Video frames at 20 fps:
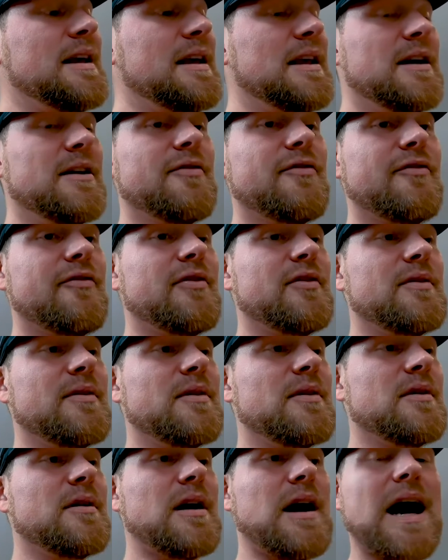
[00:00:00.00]

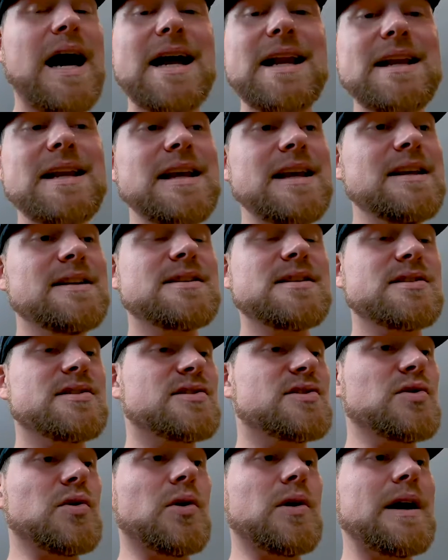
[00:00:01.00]
if I need to
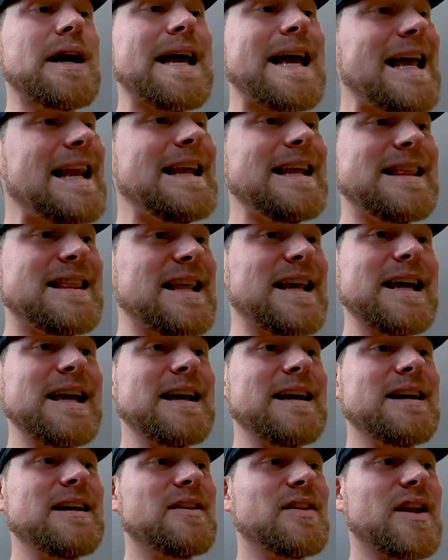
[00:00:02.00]
store anything